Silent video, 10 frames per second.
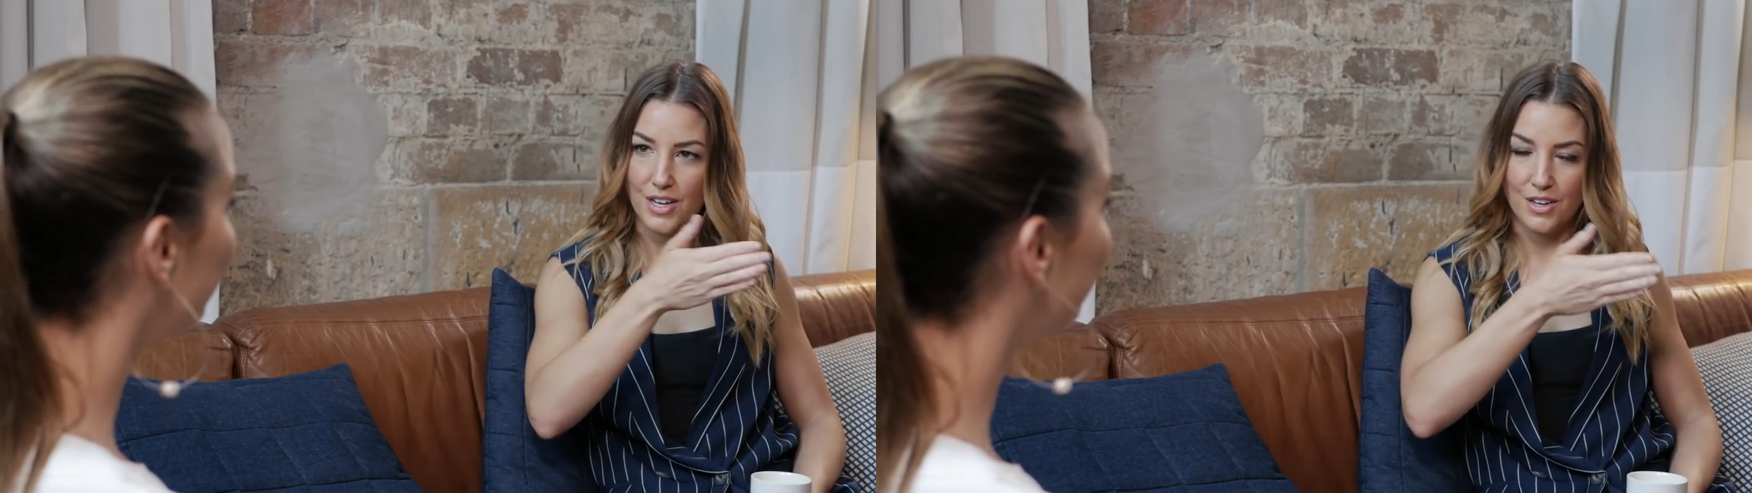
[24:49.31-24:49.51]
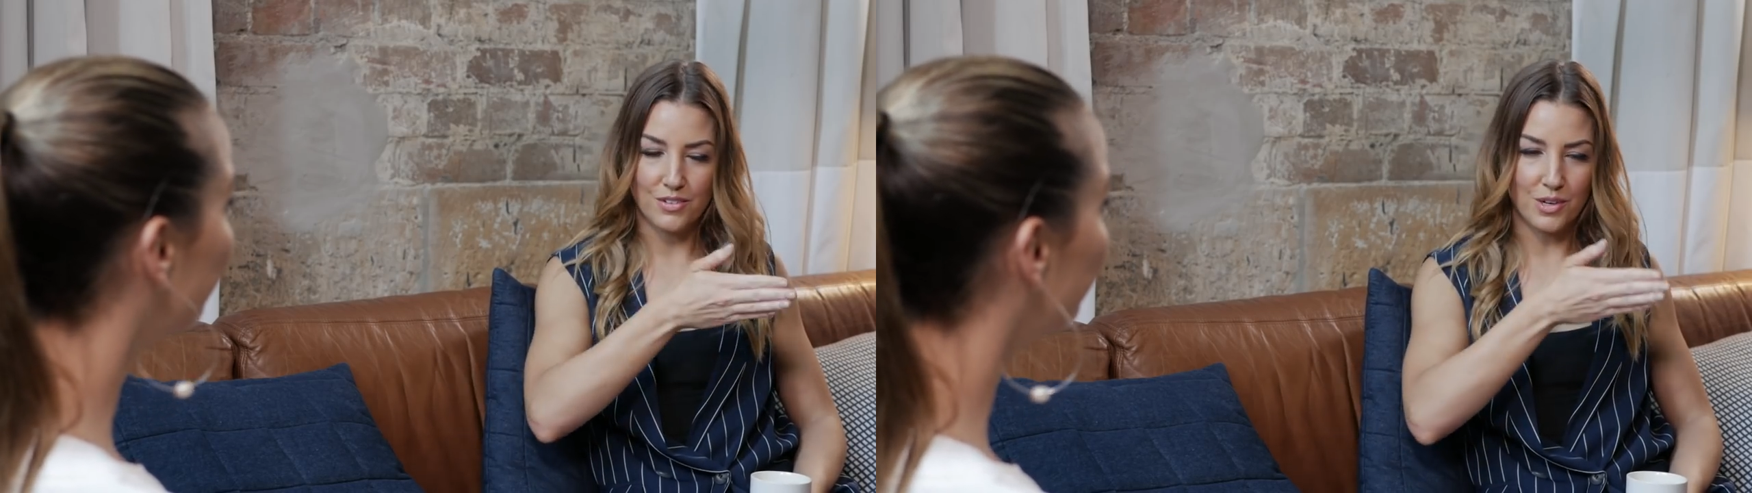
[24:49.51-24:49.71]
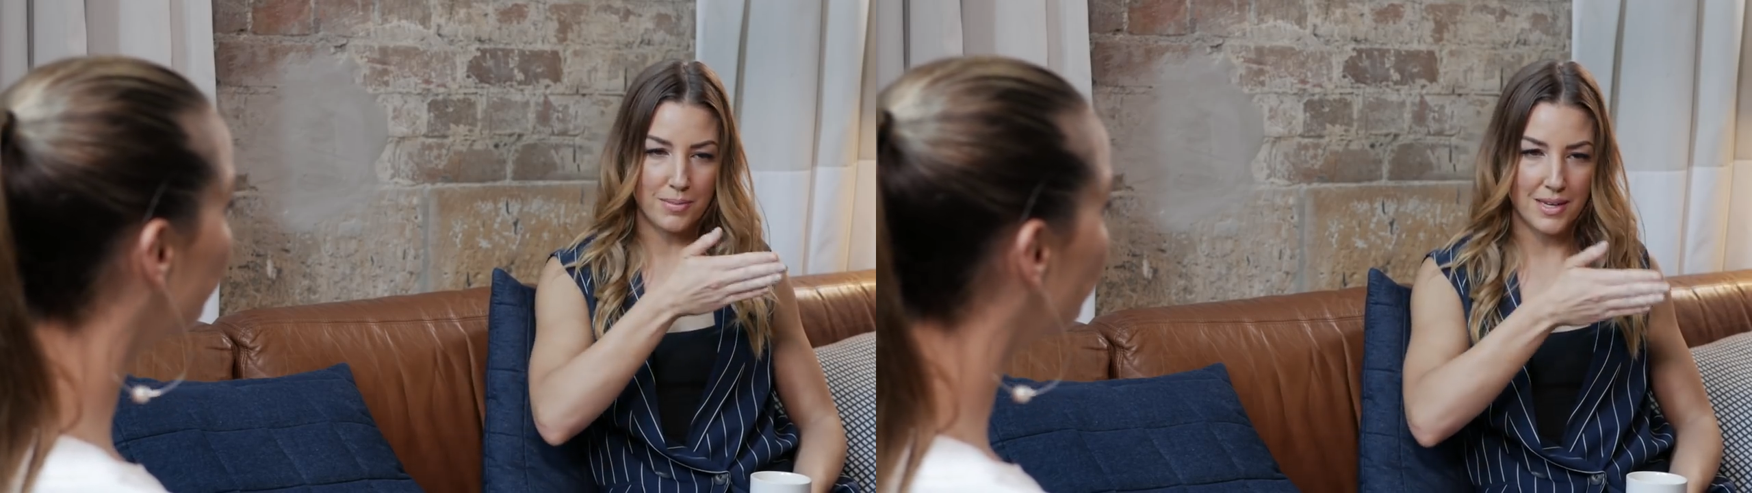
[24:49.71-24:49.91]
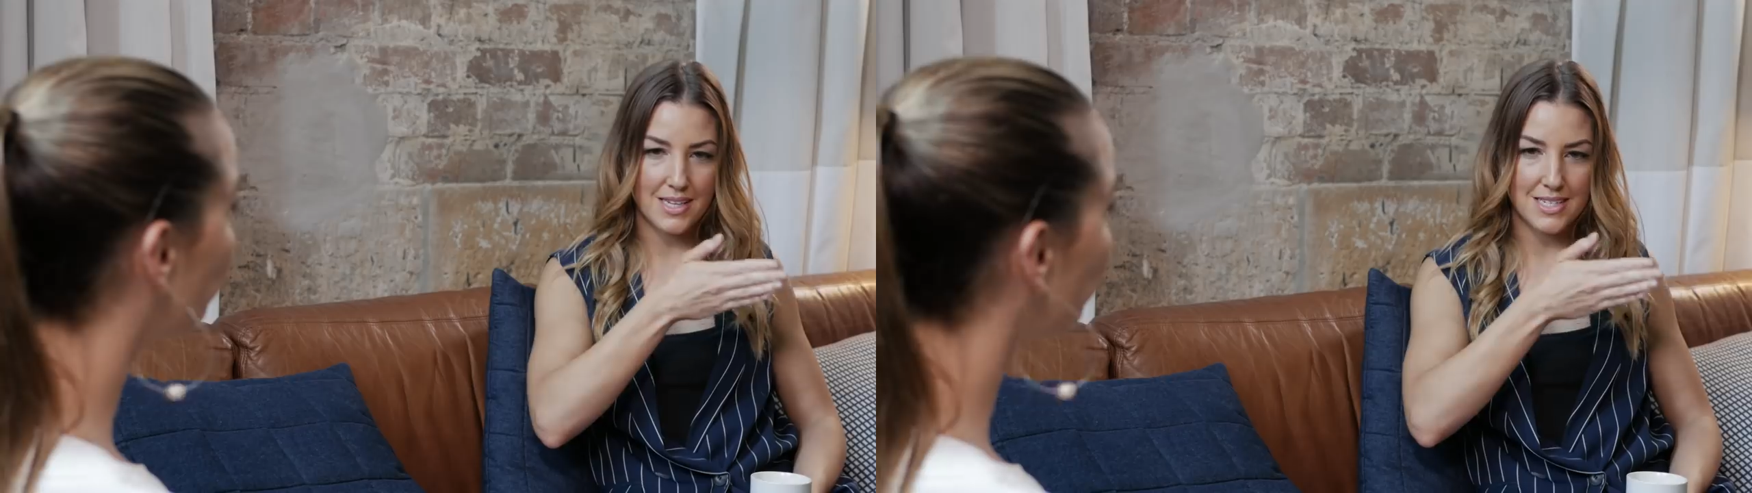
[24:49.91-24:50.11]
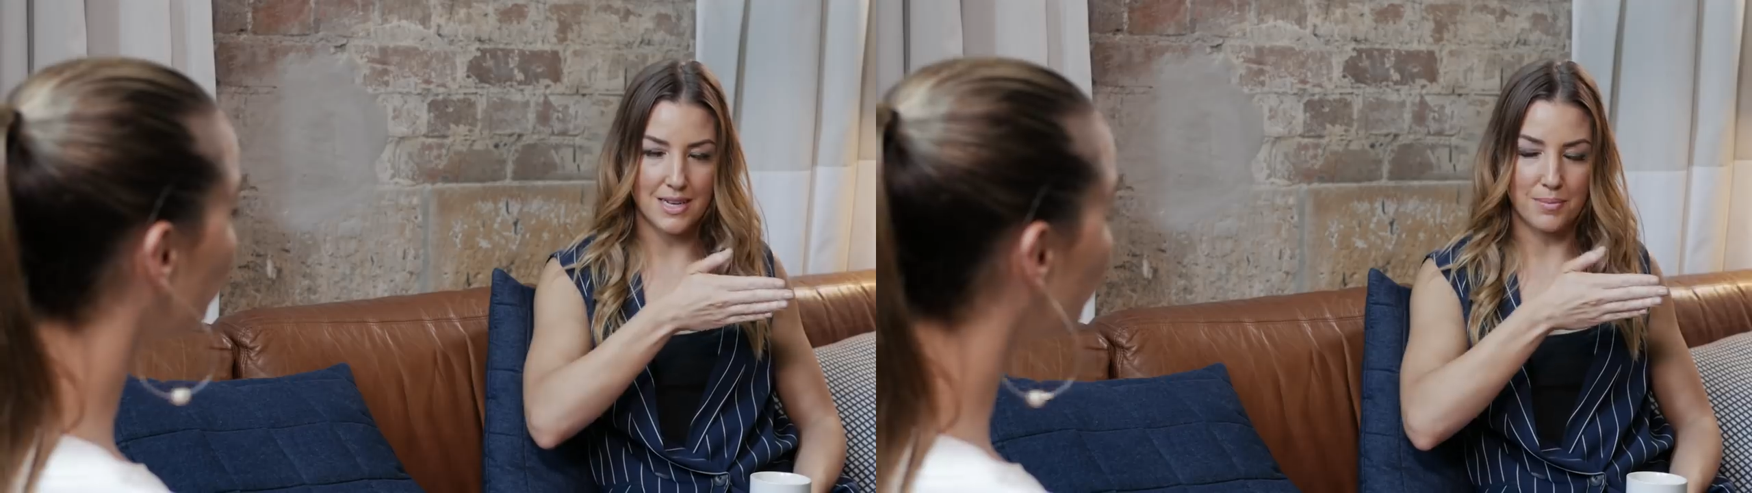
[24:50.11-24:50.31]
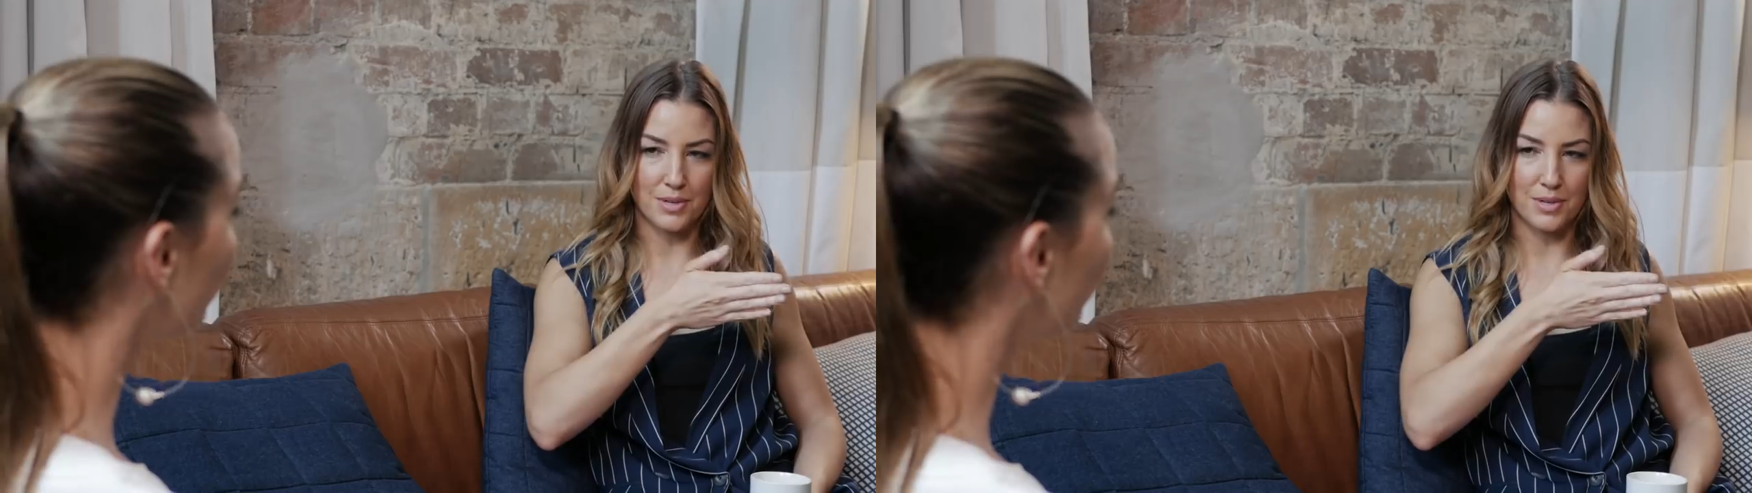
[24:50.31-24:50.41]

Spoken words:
you've got to be content,